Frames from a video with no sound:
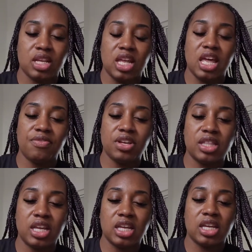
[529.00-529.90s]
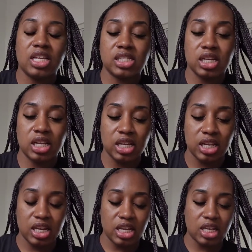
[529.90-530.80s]
everything is
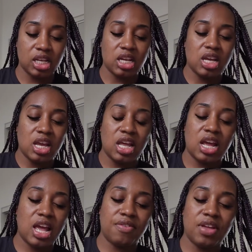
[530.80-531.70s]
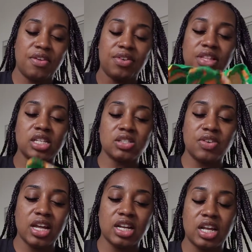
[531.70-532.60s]
clean and I have everything
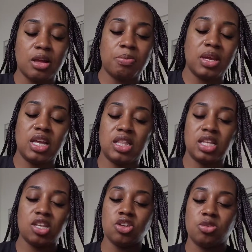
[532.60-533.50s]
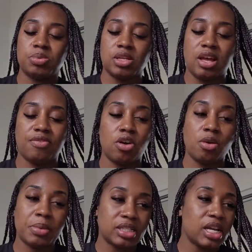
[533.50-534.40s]
divided up in the cube. So I have all
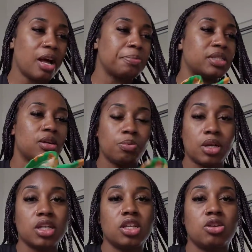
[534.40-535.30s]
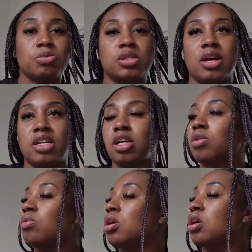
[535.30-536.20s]
my tops in one cube. So I
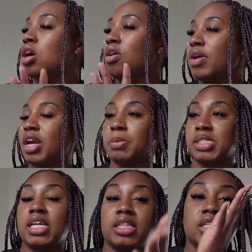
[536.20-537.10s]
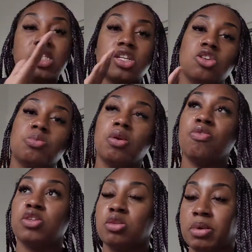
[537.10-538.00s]
know, all right, I'm going to take this cube over
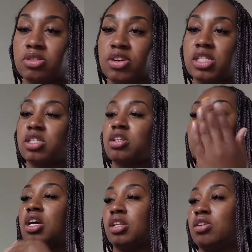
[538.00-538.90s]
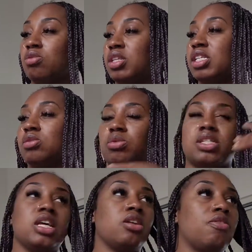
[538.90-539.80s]
to my dresser and unload this, or
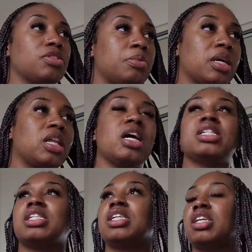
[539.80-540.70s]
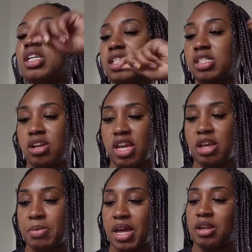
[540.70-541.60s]
take it over to my closet because these are hang
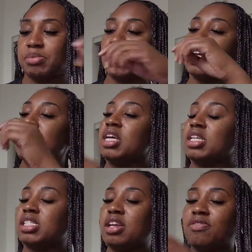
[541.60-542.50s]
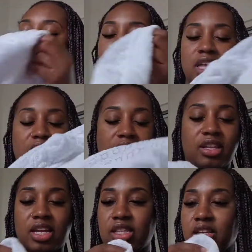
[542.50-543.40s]
up items. Stuff like that,
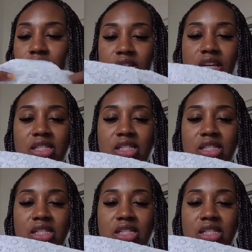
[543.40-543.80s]
like little things